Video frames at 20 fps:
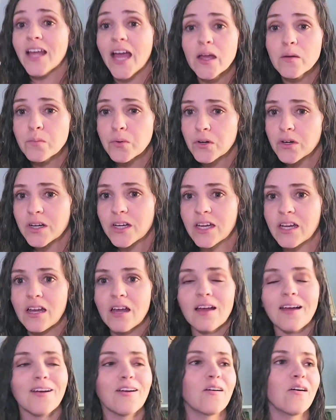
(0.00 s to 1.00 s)

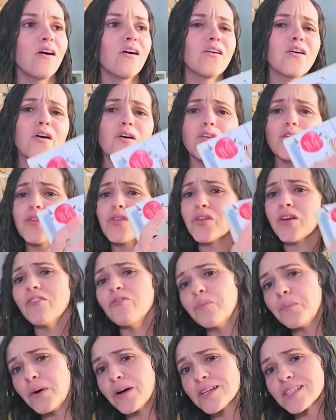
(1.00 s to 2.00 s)
library or go to
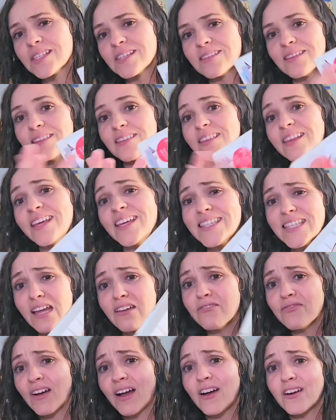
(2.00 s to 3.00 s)
thrift books. These
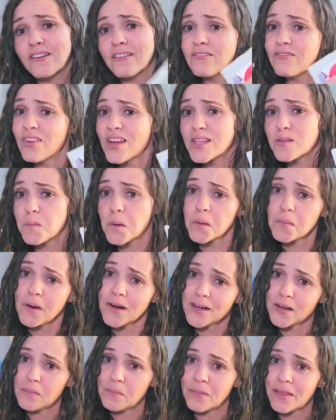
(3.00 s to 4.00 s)
I found on Facebook
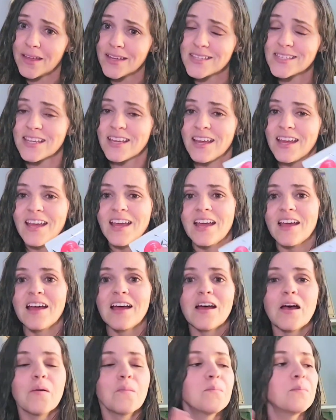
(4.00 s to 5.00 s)
Marketplace.
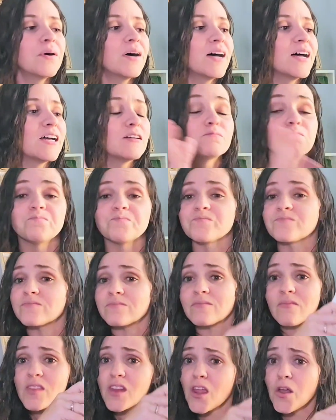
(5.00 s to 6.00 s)
But
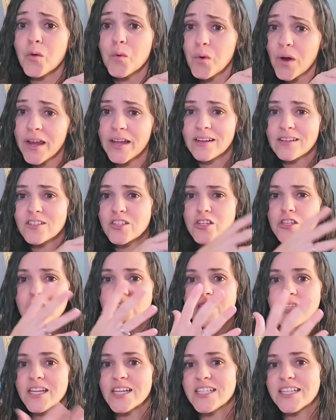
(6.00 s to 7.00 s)
great,
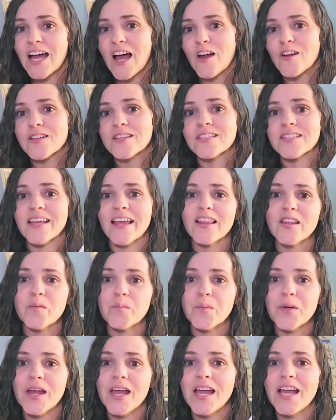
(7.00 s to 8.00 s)
just sit down and
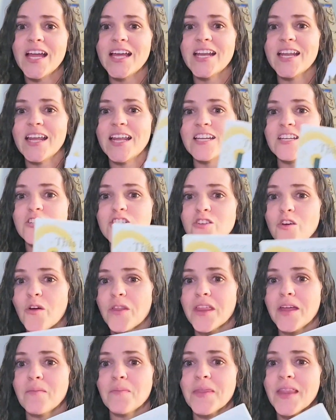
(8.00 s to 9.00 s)
celebrate and
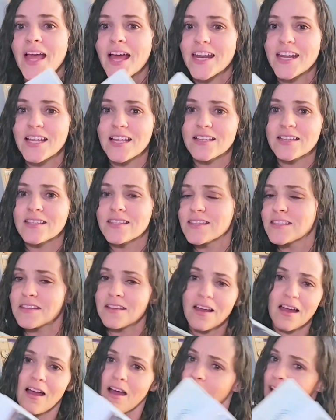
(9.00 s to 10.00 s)
show them that it's
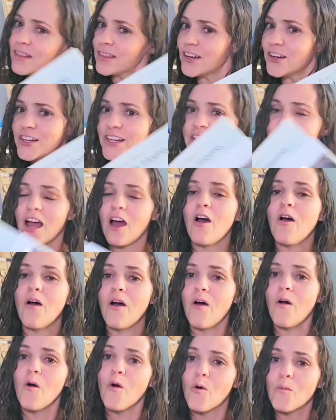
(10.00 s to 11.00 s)
learning at
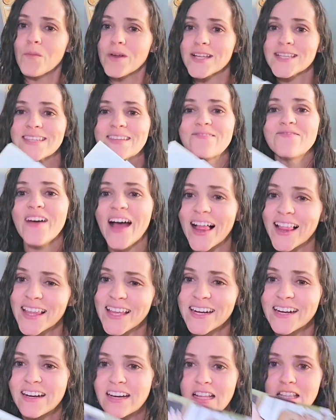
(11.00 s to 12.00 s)
home, it's
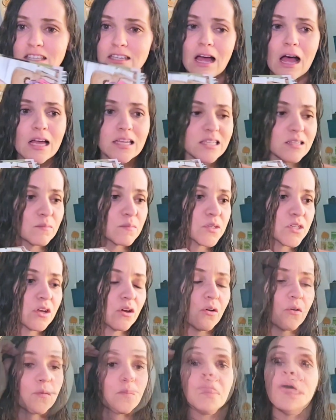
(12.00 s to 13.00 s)
valid and it's awesome too.
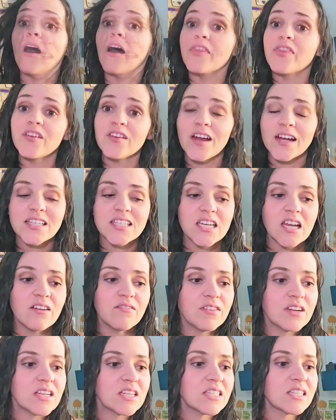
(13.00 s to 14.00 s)
Some other
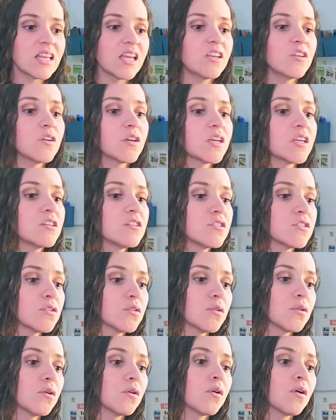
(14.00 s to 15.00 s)
activities that you can
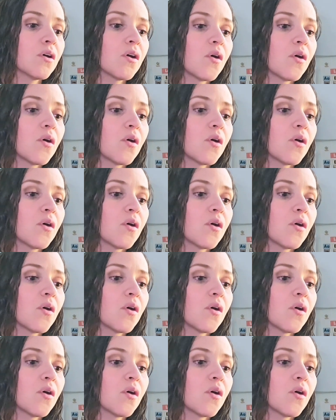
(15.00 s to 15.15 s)
do.